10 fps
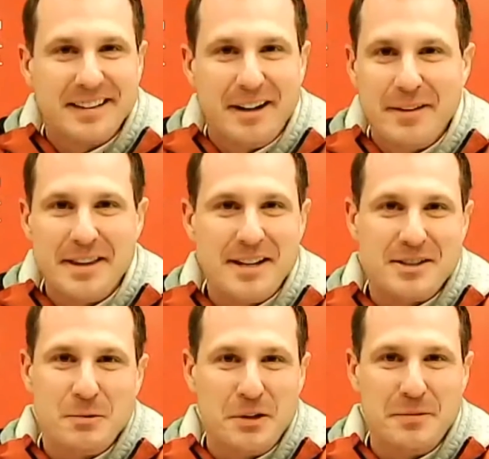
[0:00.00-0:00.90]
I mean, that's
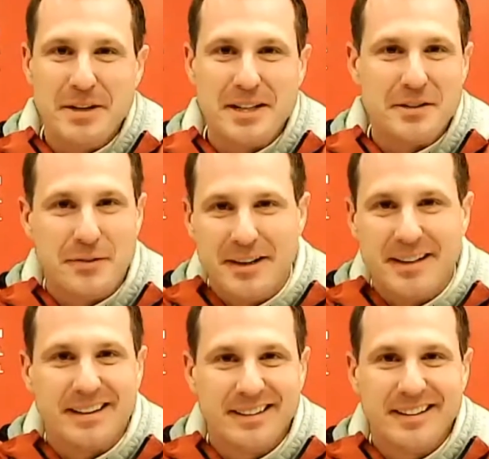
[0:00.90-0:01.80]
the word to me. It's
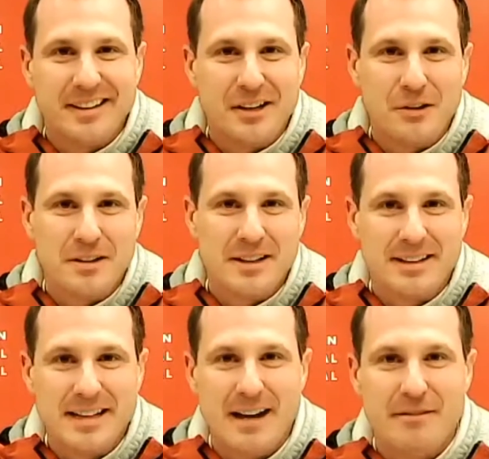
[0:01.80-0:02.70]
fitting, you know, to,
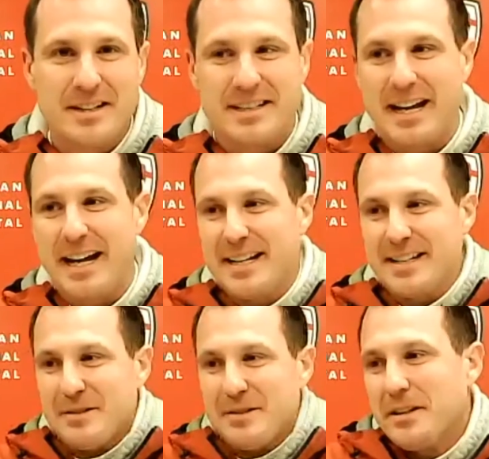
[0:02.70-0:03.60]
to have these guys
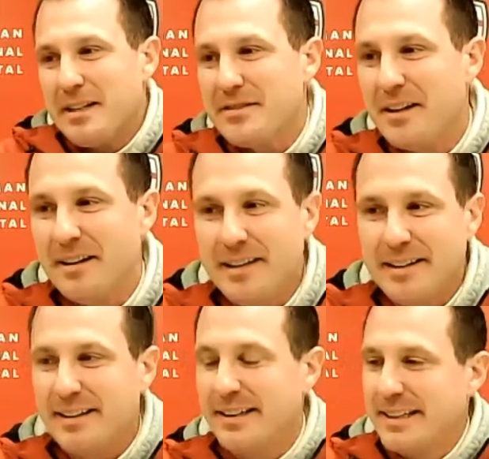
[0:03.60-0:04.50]
and what they've done
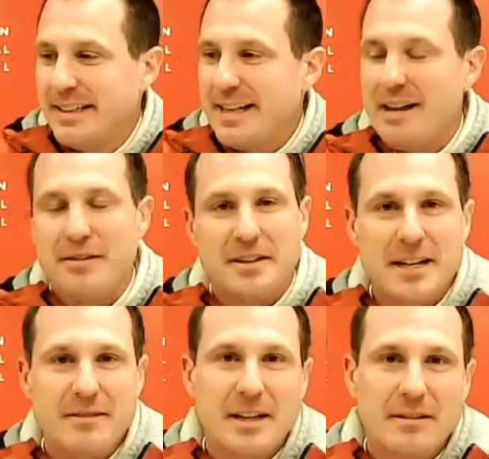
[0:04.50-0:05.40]
and everything
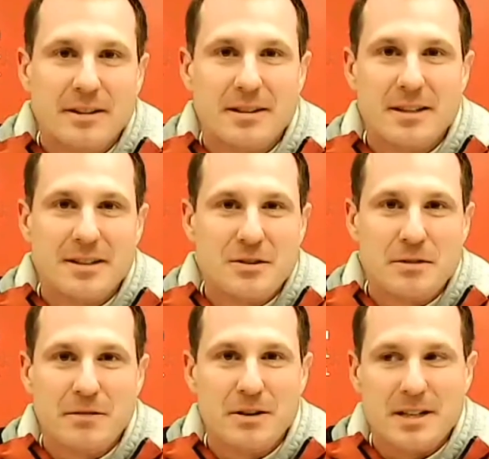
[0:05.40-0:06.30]
they've given to this
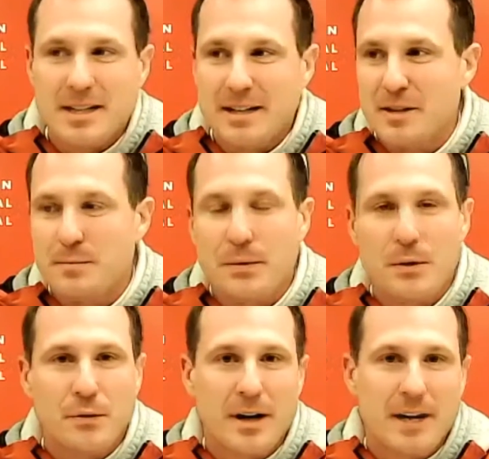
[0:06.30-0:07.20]
university and this
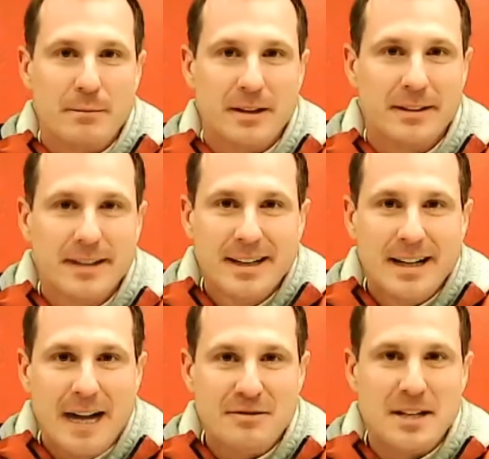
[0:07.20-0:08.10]
program. And
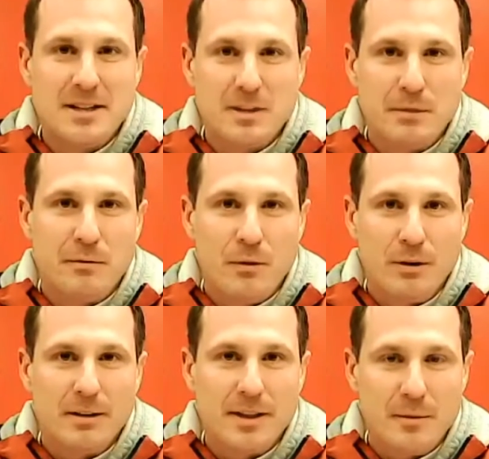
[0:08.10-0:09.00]
I've said this
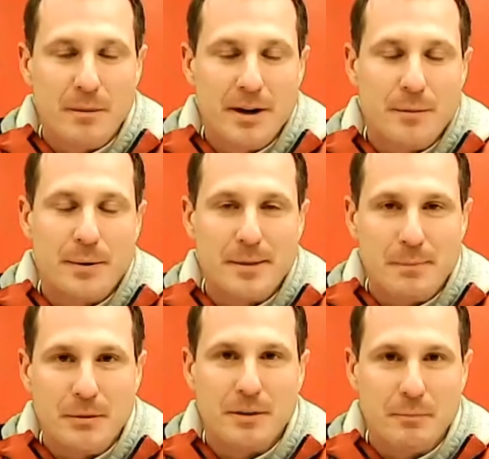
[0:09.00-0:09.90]
before, they're better
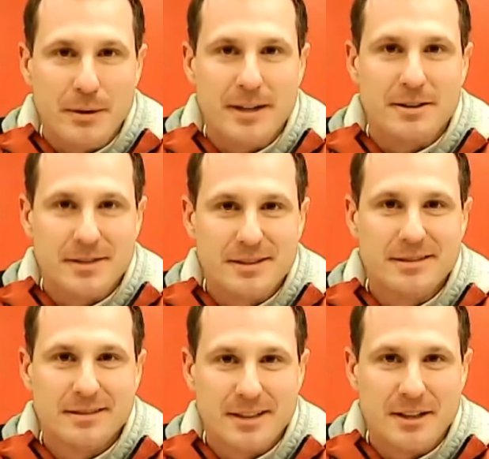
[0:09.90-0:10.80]
people than players,
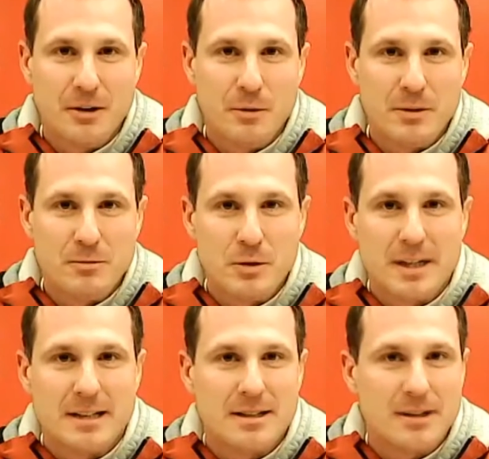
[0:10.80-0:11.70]
you know, and when you really
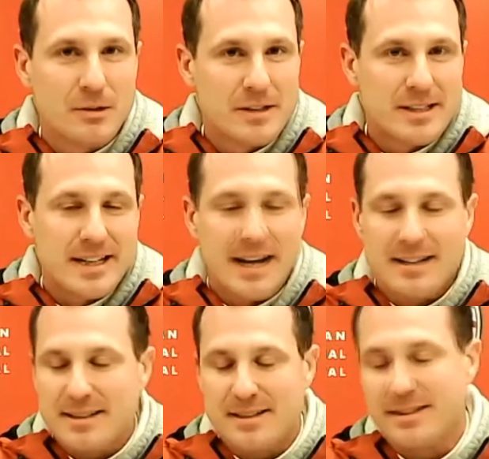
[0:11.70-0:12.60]
get to know these
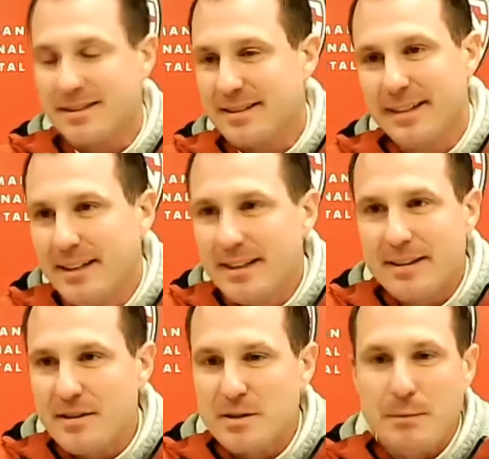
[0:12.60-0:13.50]
guys, they just,
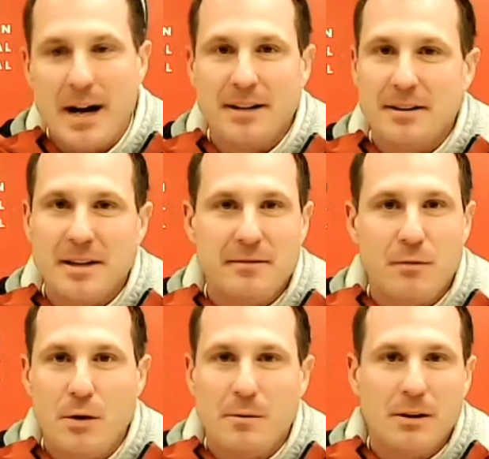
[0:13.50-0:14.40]
there's a bond that they
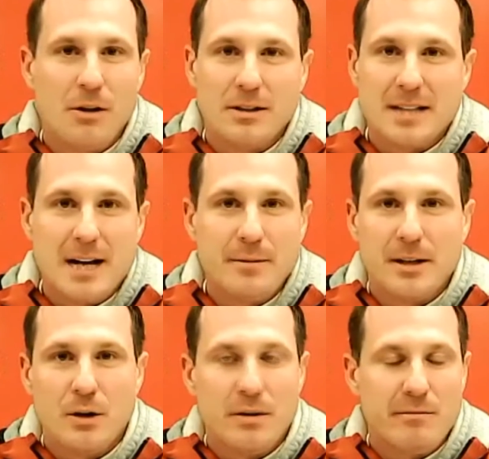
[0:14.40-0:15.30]
form a long time
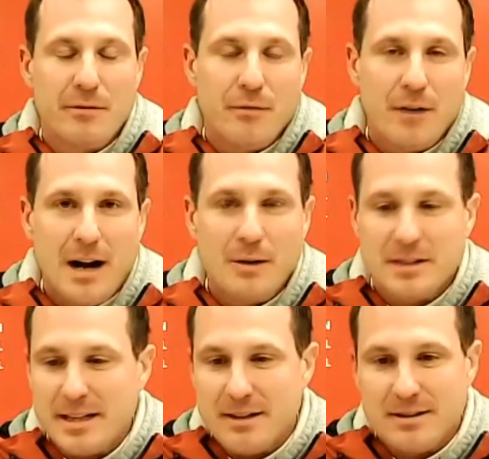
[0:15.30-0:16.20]
ago, even before I was
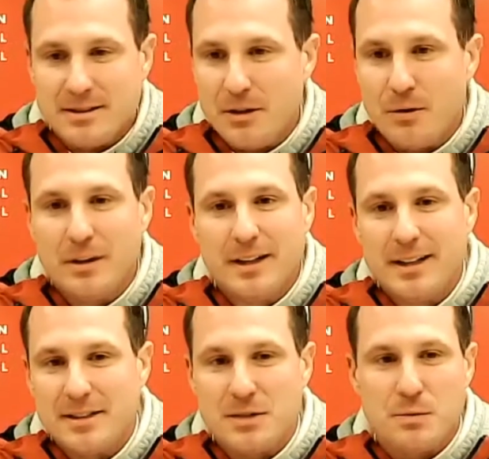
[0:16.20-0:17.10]
here. So
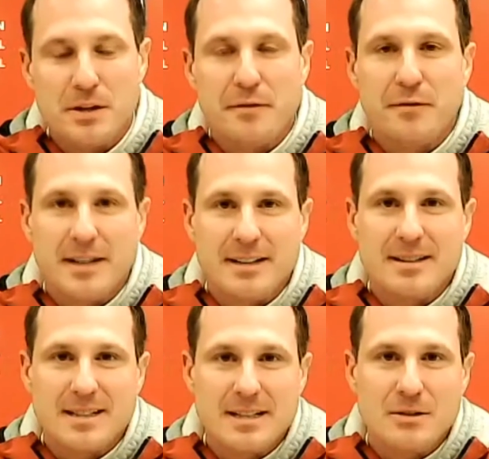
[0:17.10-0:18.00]
just really fitting to
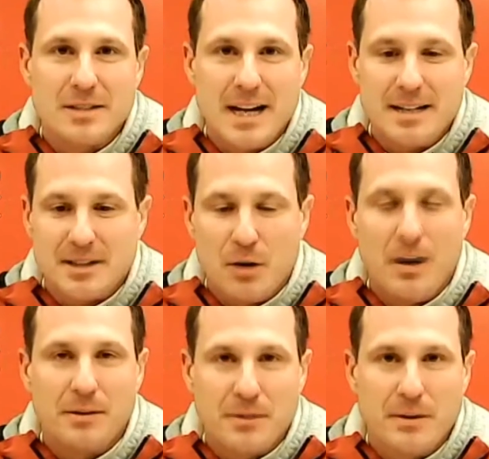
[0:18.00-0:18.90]
see those guys go
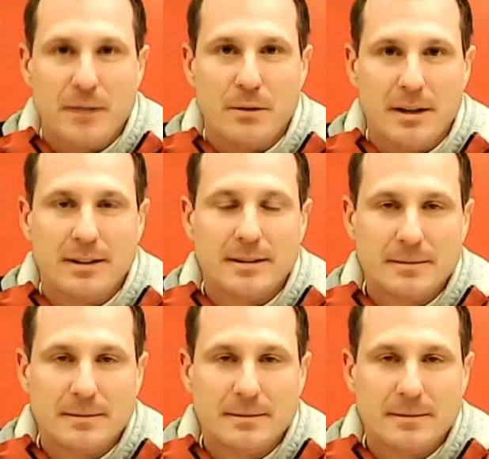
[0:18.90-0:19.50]
out the right way